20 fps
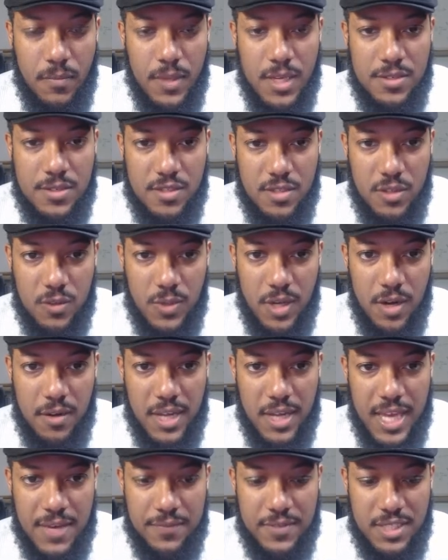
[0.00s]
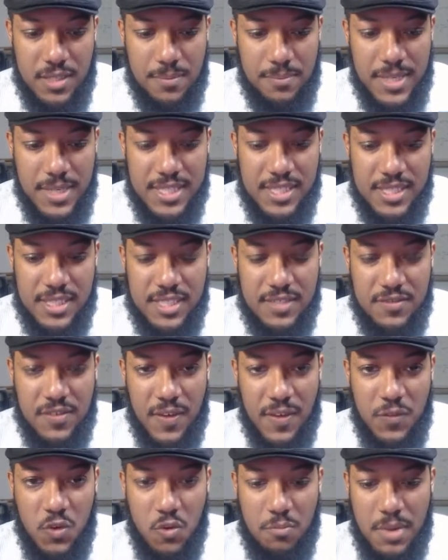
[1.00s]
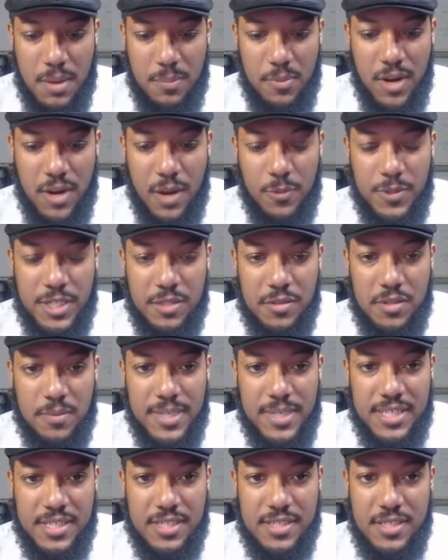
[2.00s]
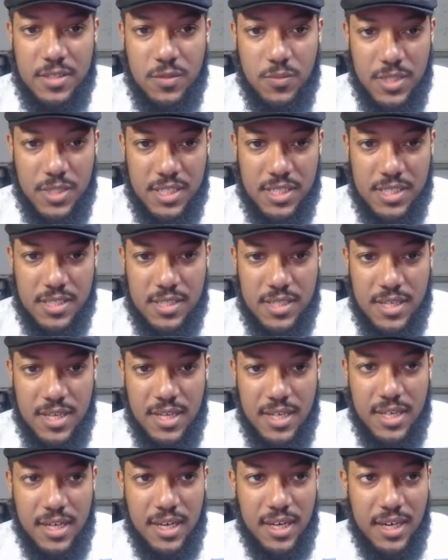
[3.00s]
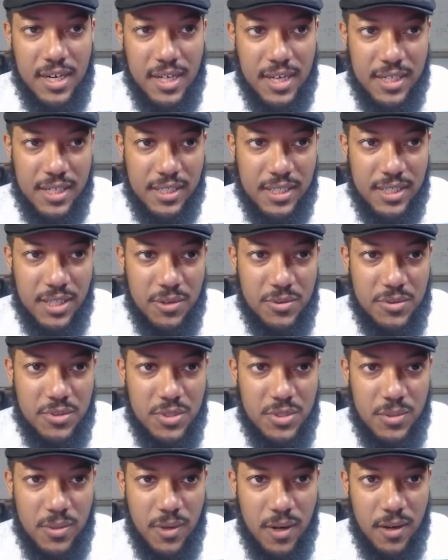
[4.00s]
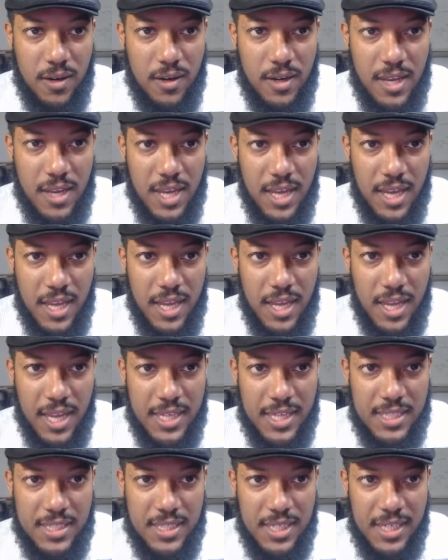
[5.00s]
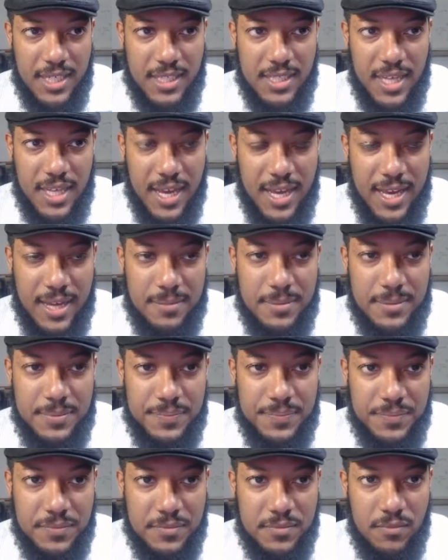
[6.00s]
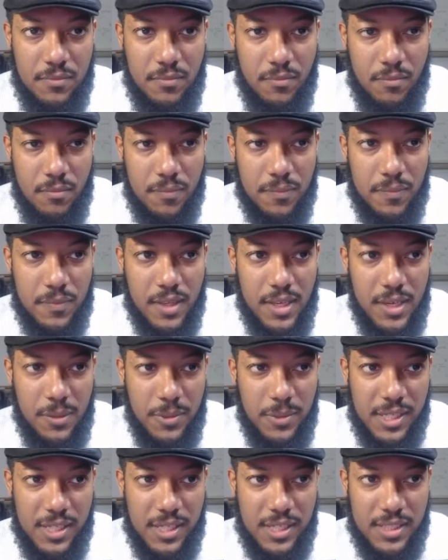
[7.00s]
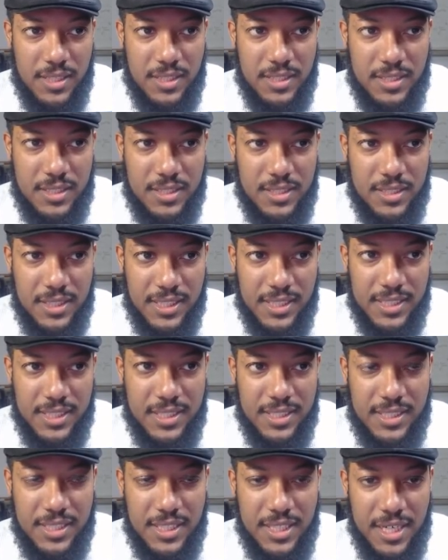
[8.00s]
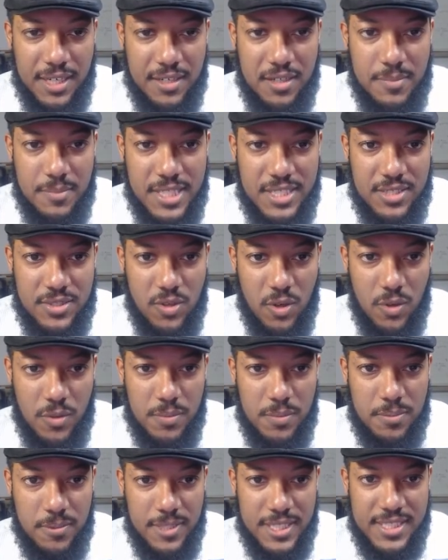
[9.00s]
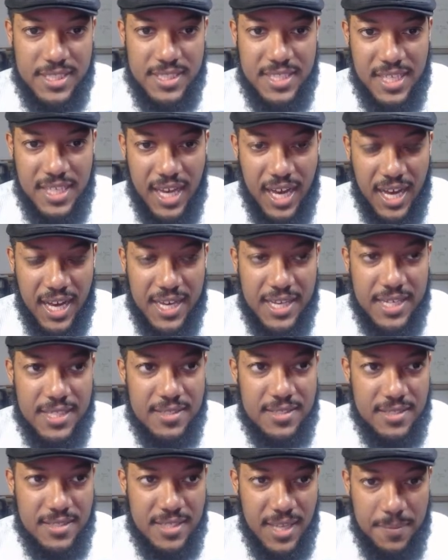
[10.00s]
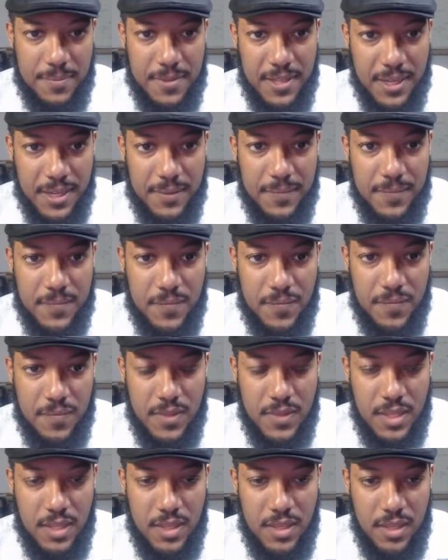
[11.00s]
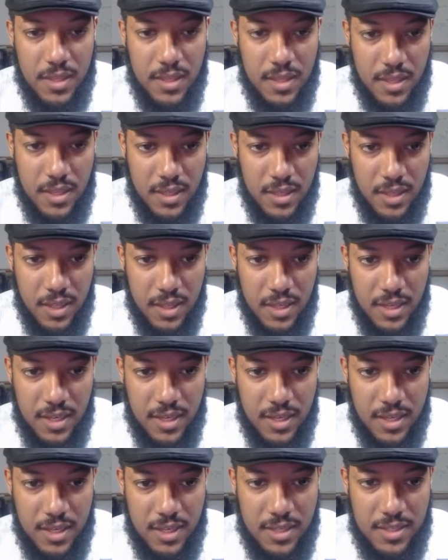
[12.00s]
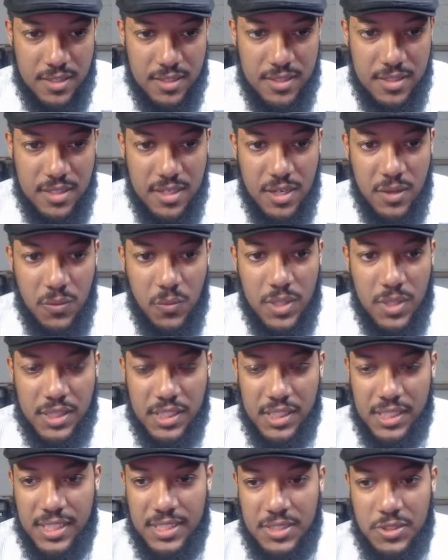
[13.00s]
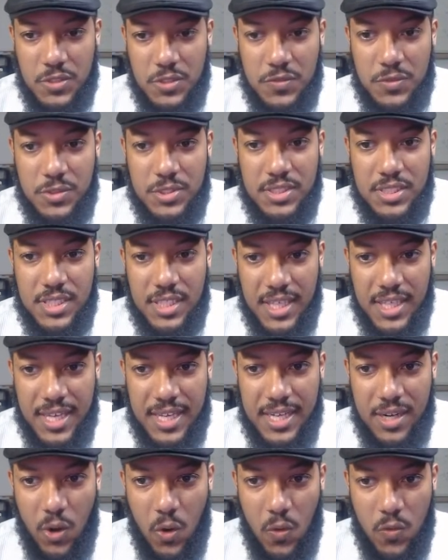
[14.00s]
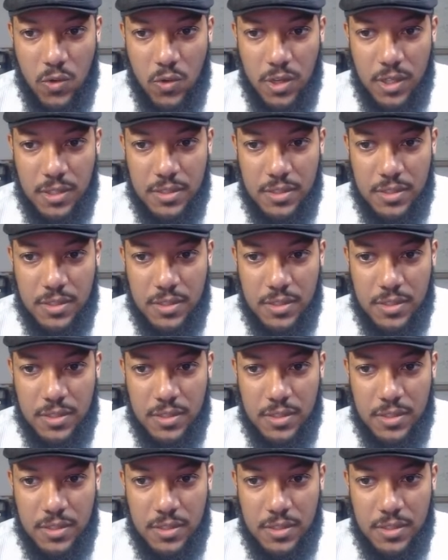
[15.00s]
So we already have a dimension, and if you remember how we do dimensions, we just go to our Annotate tab, and we can click Linear Dimension, or we press DI, it's the same thing. And one thing that's useful is to get an overall